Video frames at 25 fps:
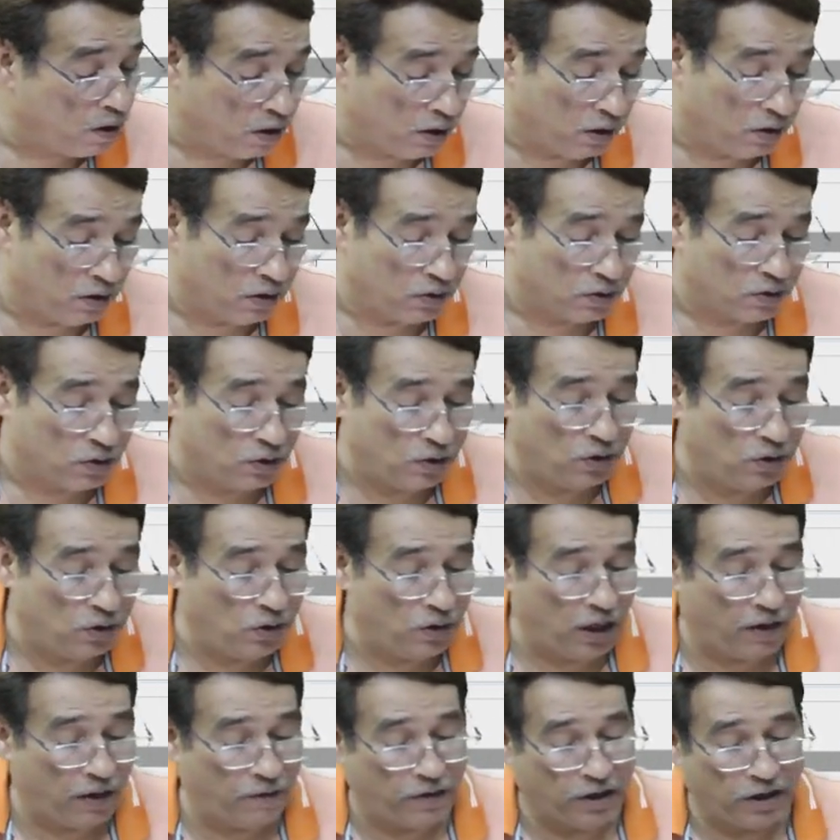So you
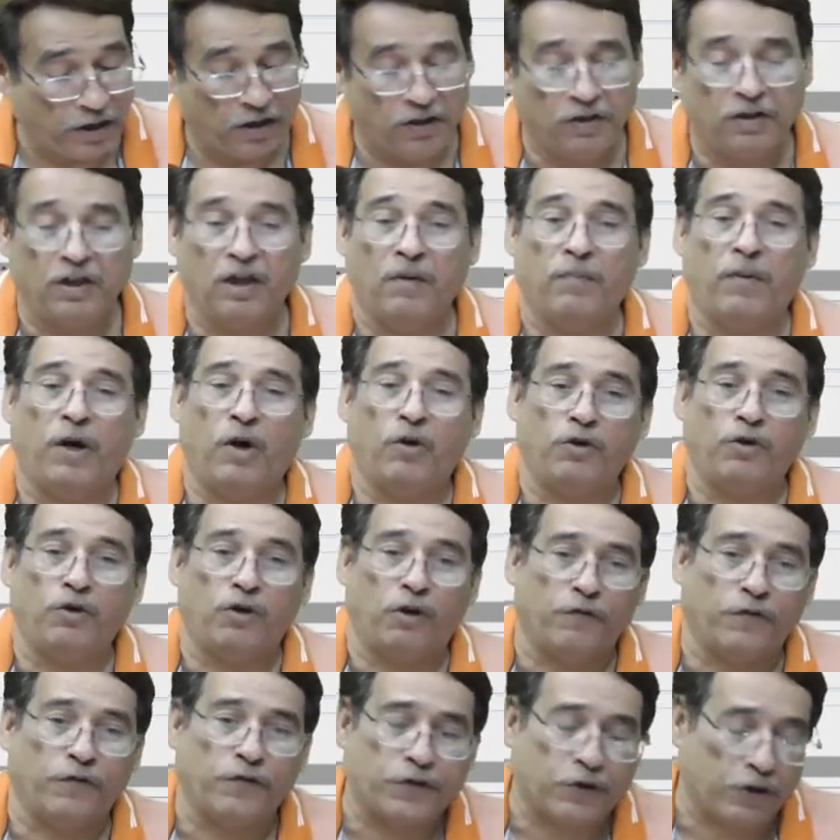have written the amount
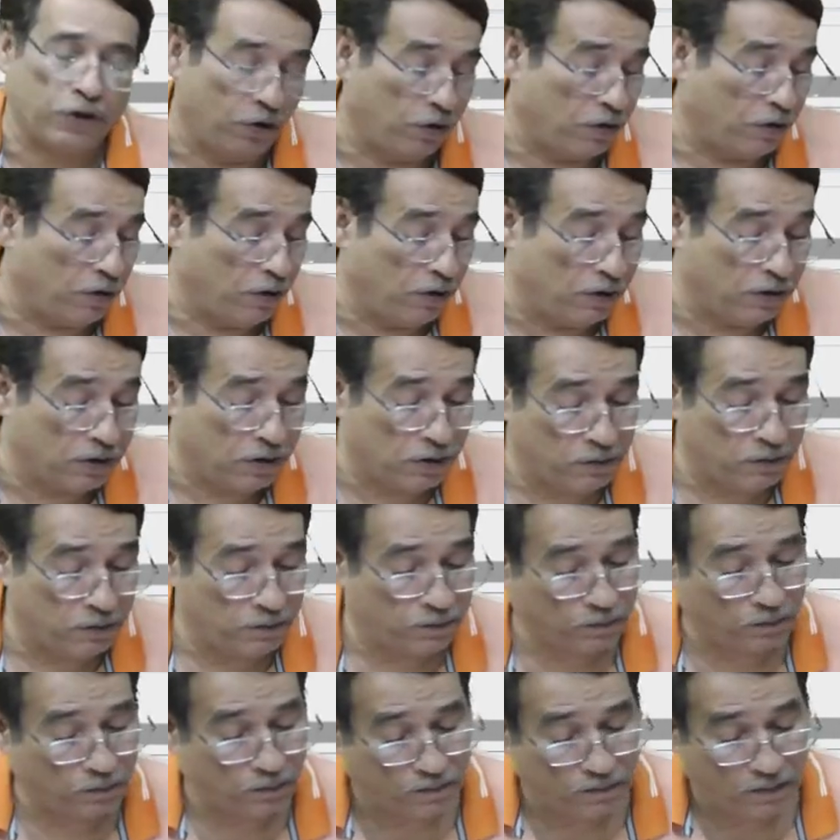of stock also.
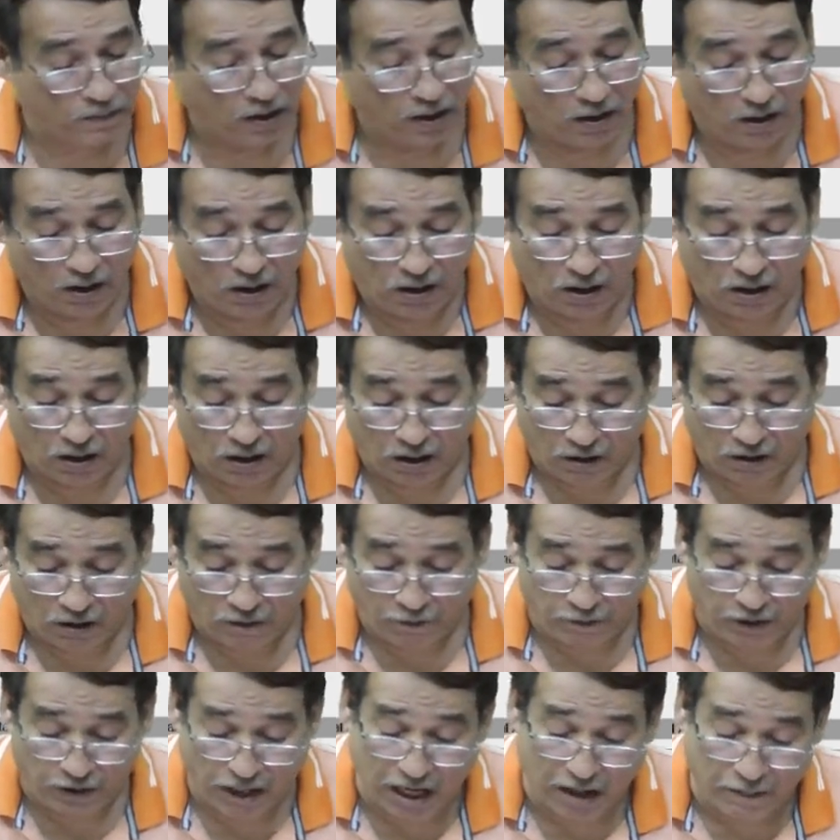
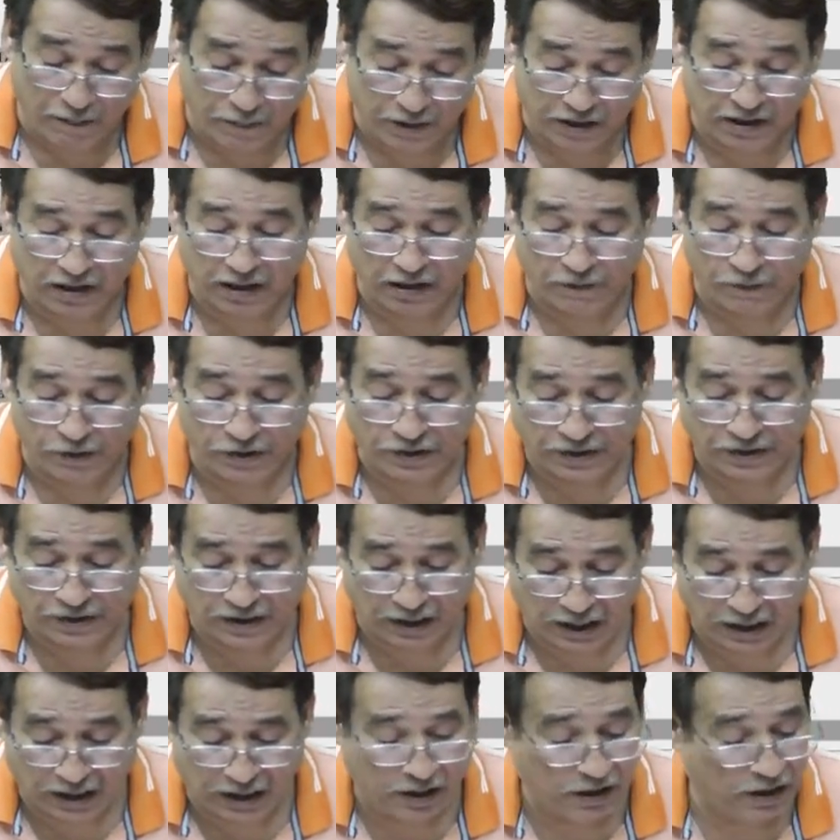We have been given
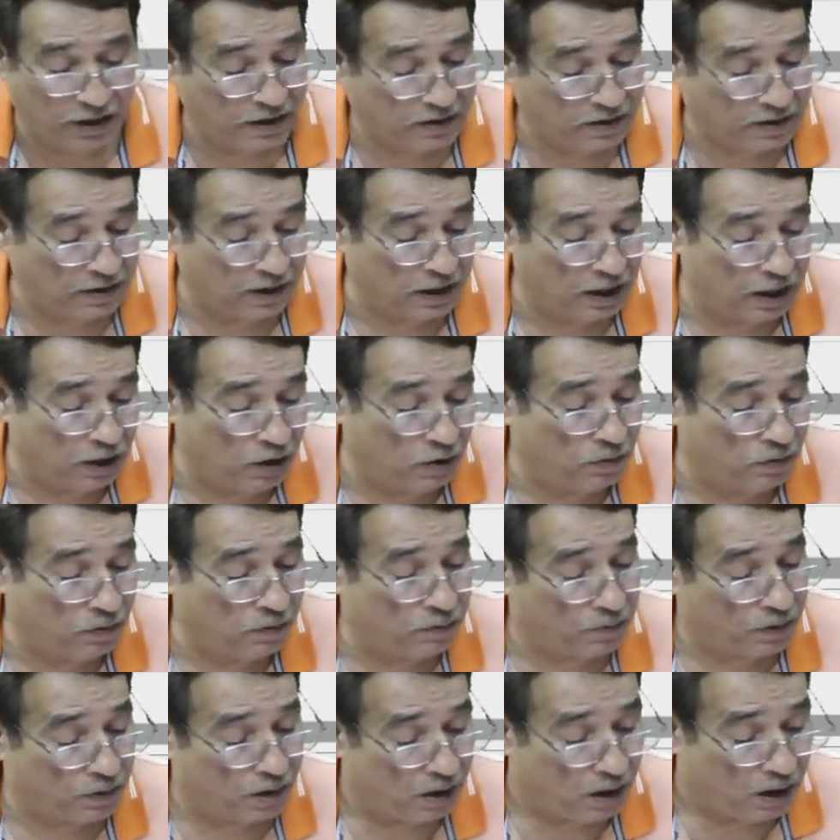salaries now.
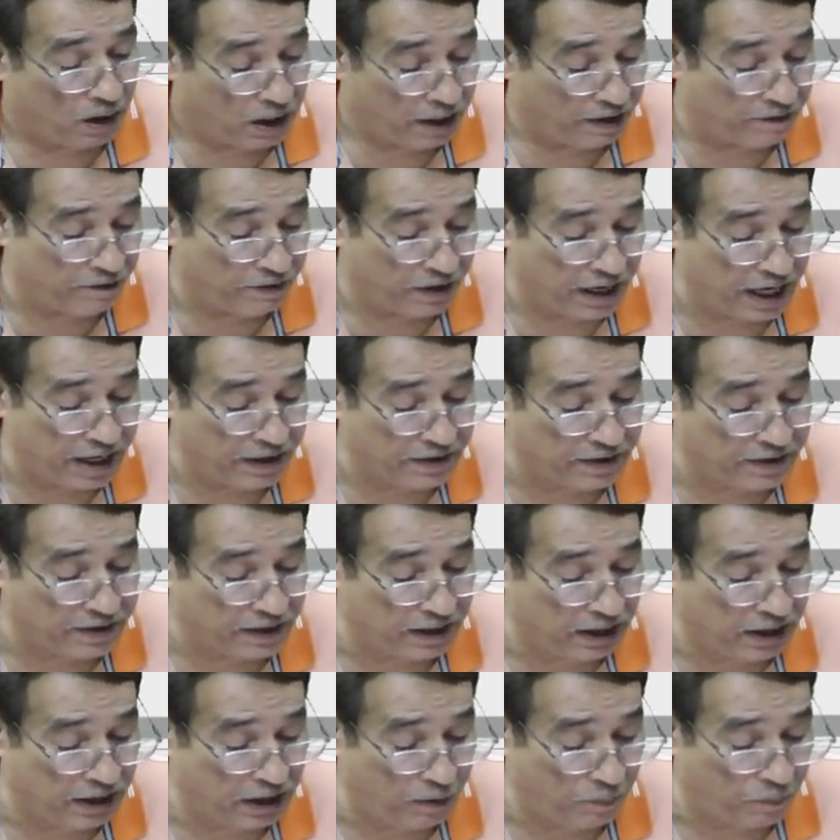I will write
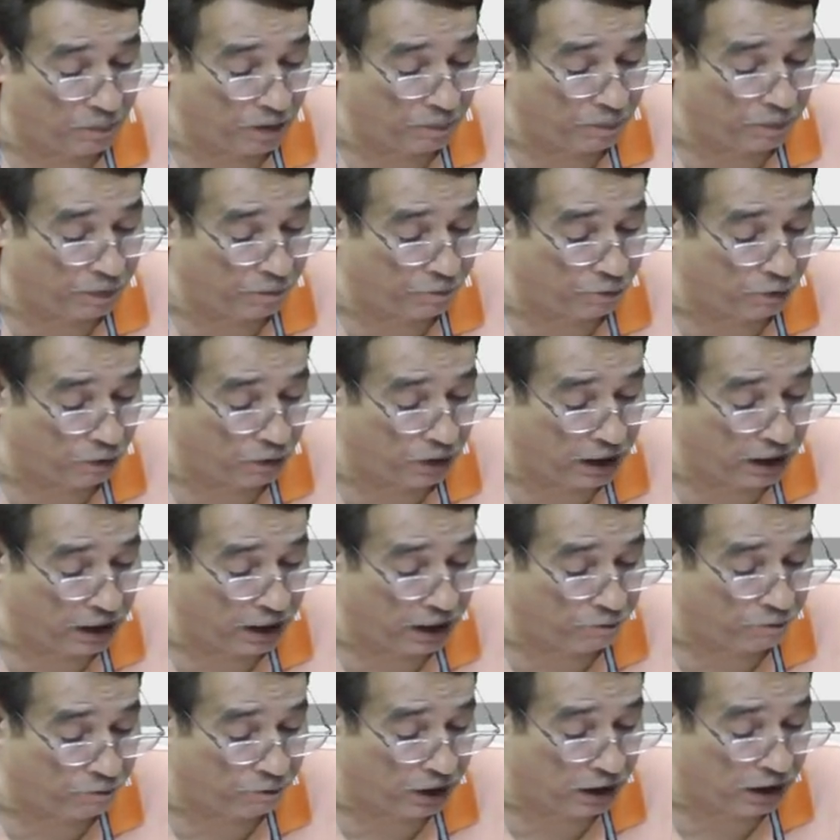salary, but before that
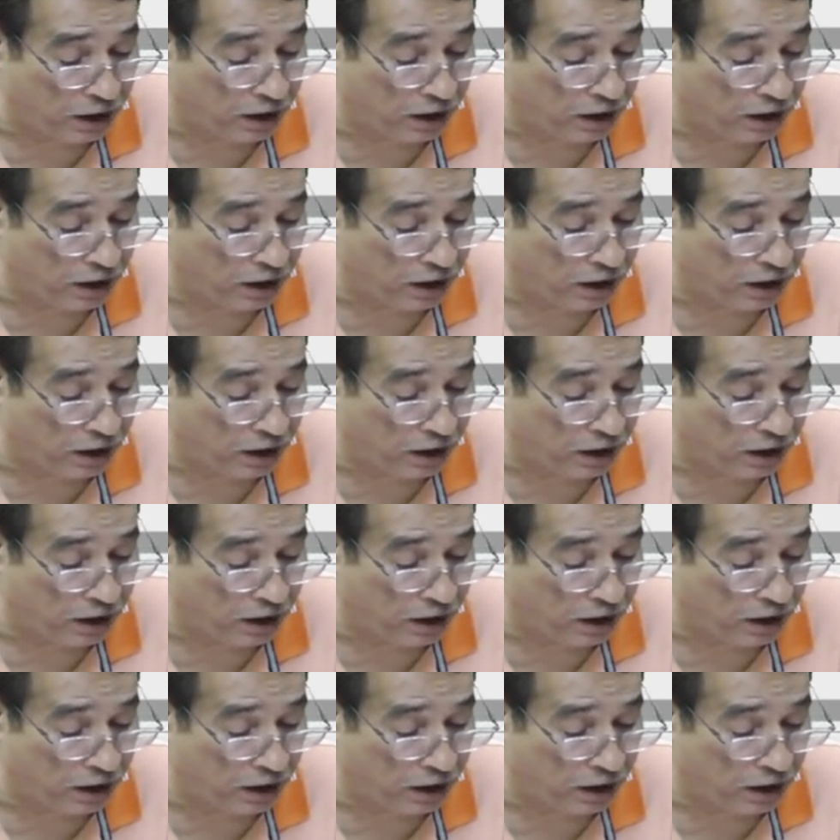we can